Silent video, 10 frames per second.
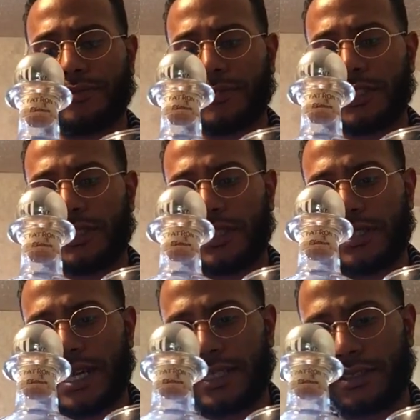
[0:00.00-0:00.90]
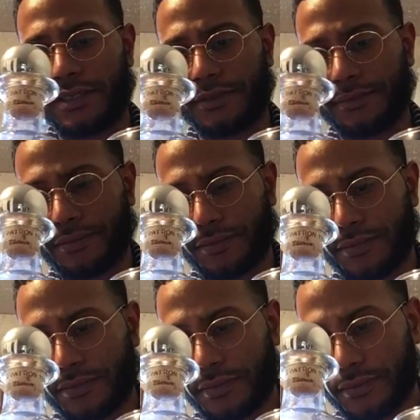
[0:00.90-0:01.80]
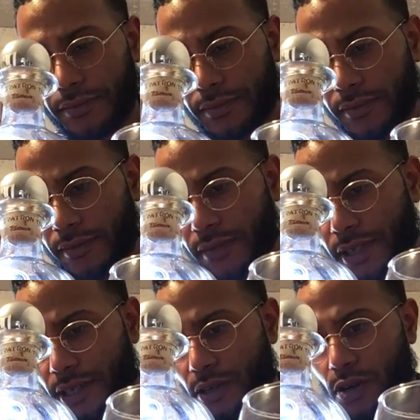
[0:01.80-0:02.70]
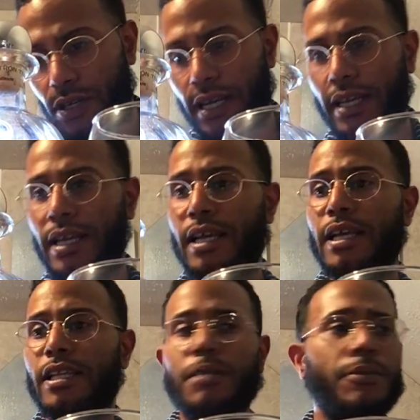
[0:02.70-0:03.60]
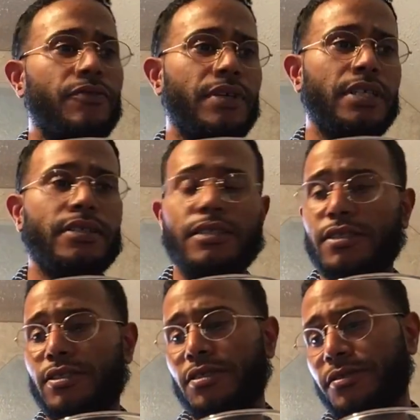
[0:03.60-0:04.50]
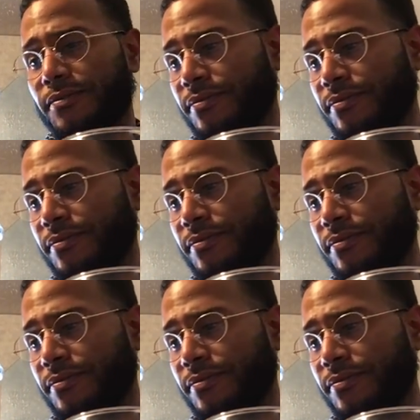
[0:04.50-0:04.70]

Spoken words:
It's the nectar and all that. Let me read this, though.